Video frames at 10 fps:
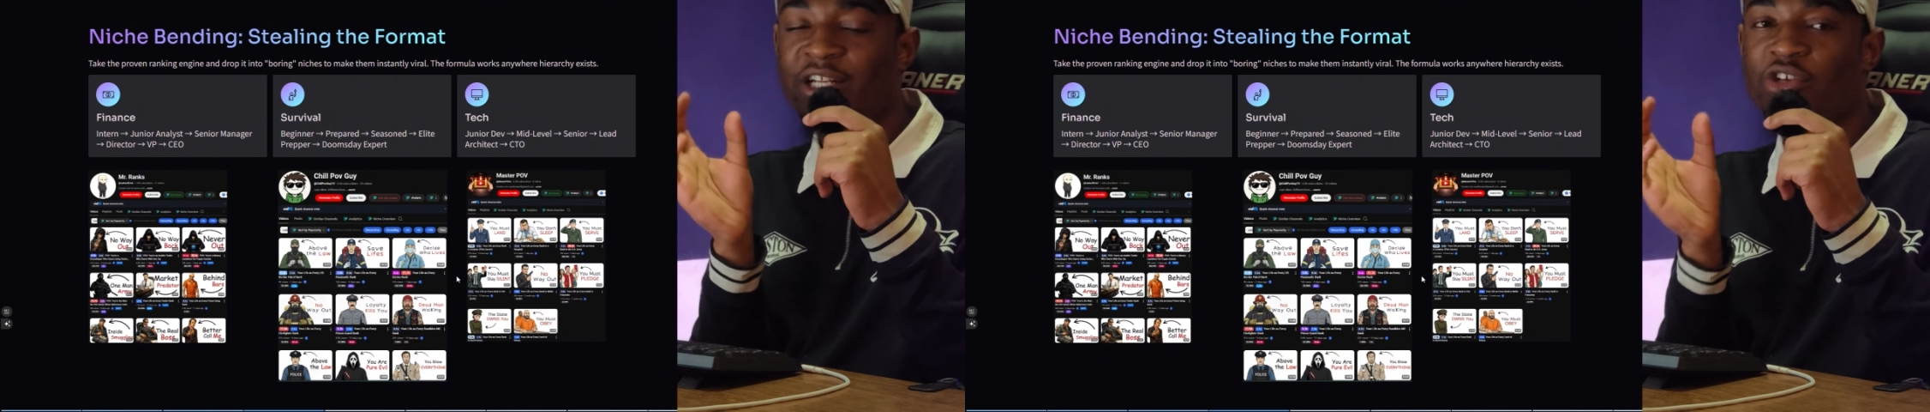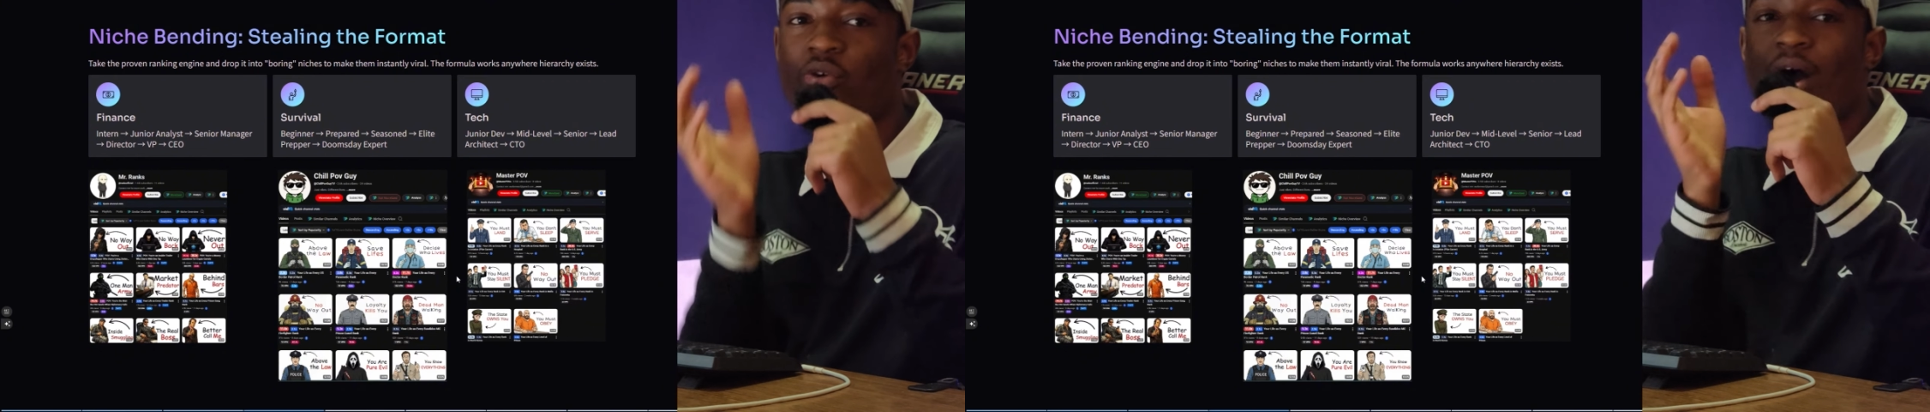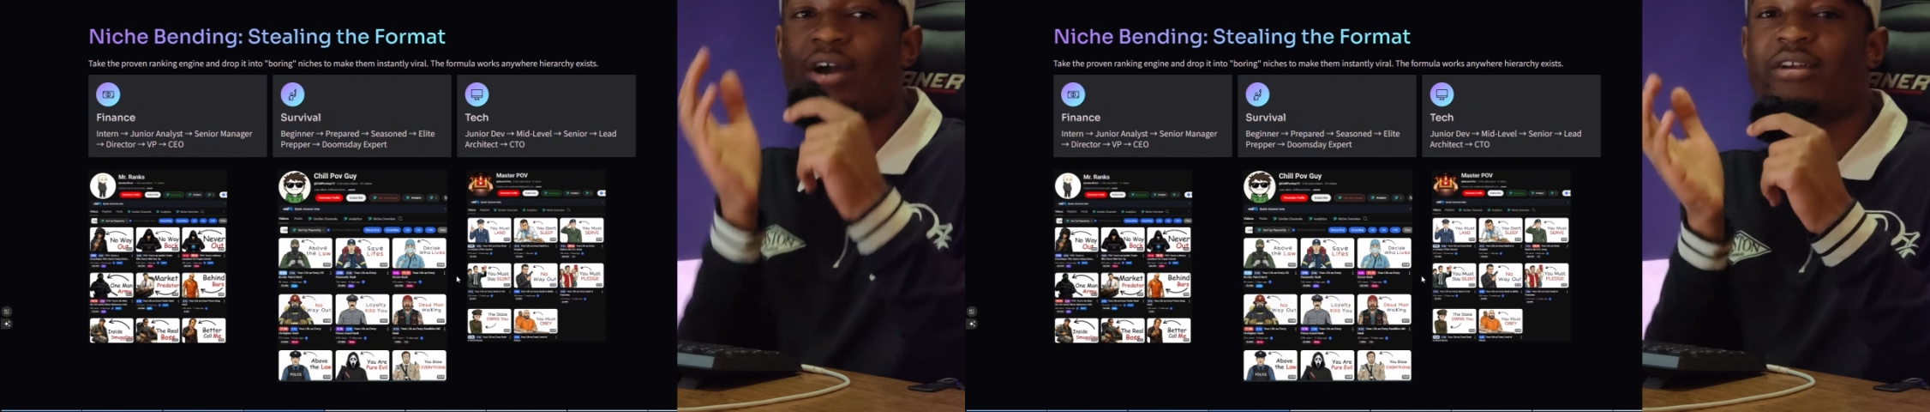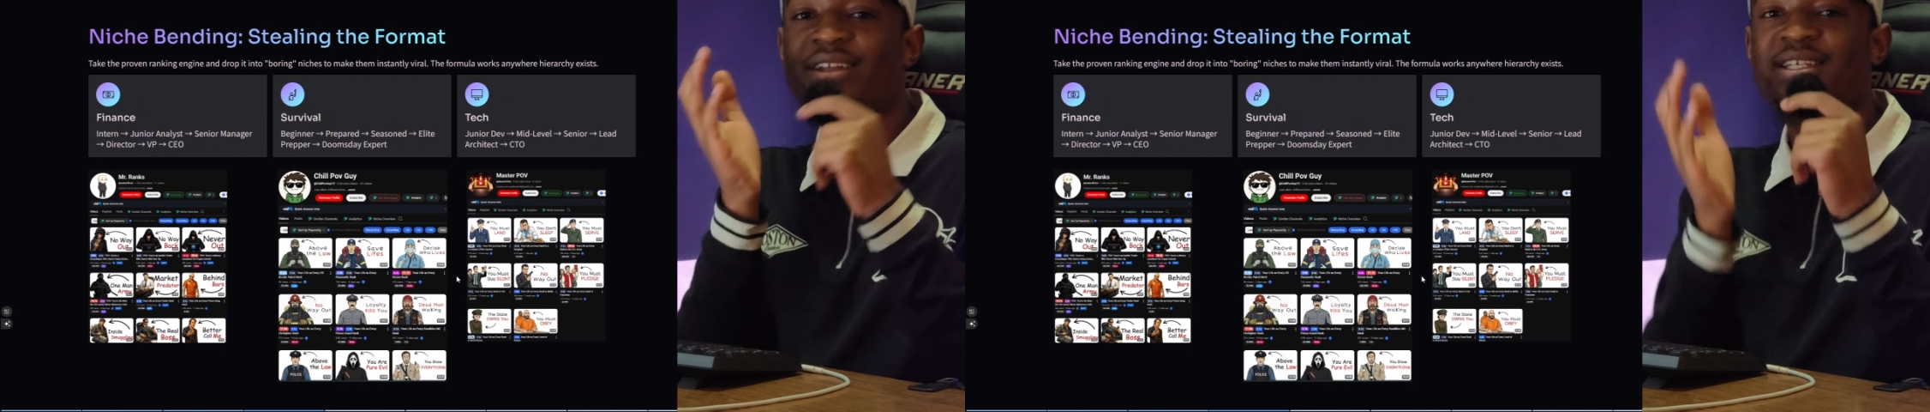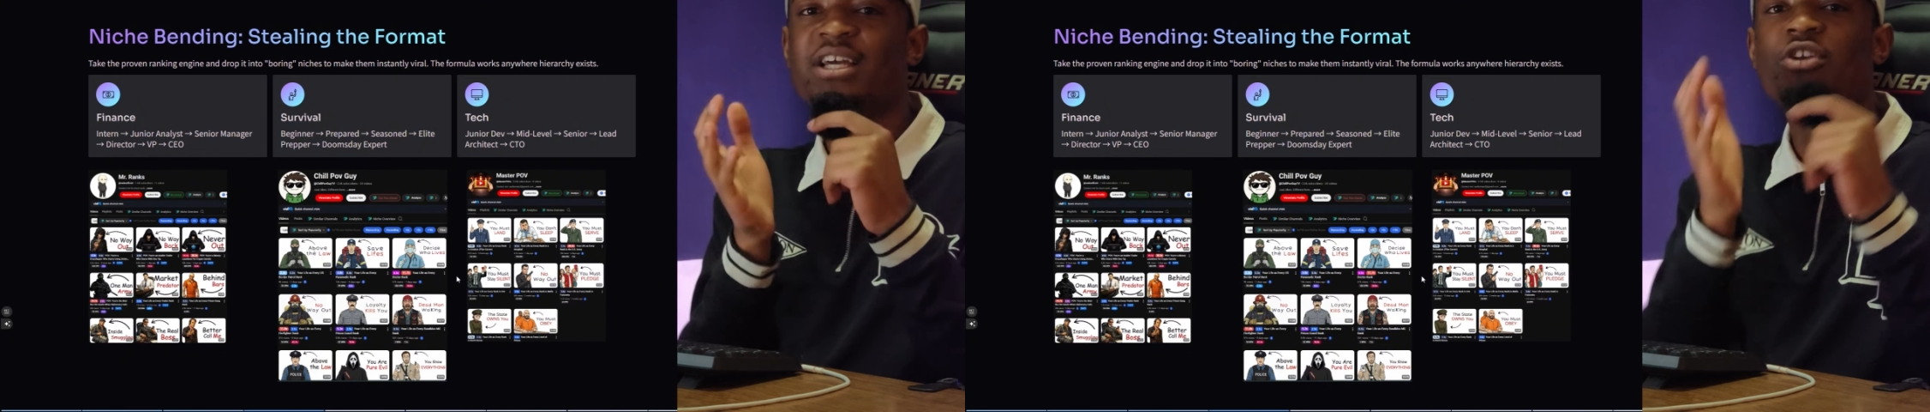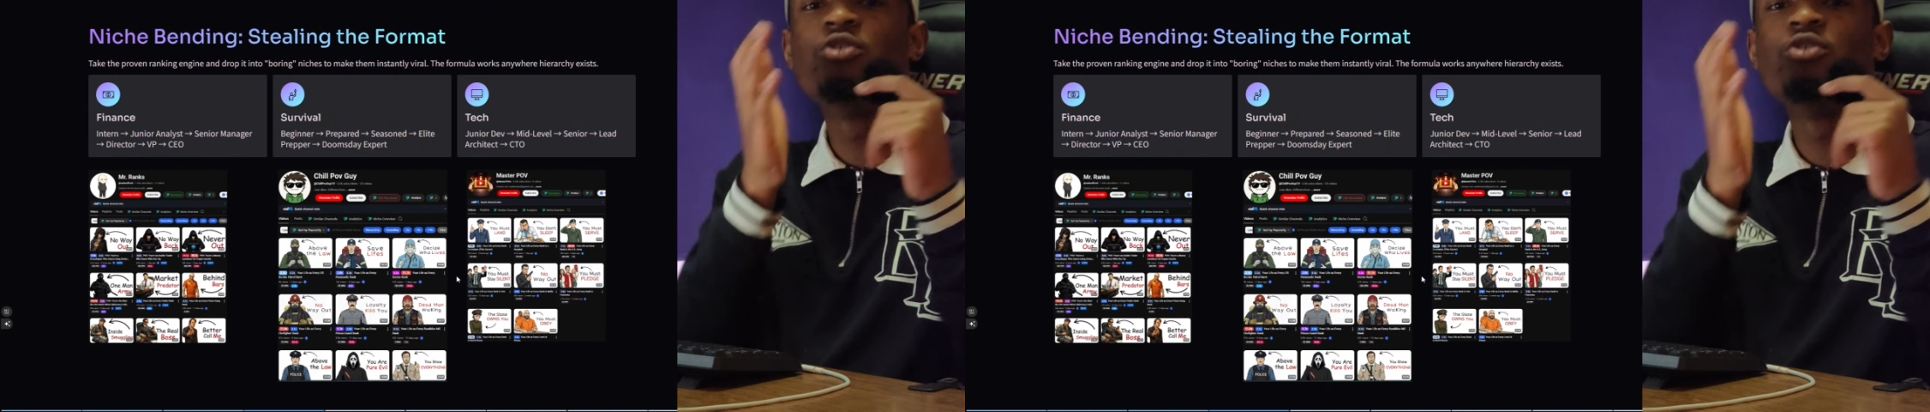you are creating a new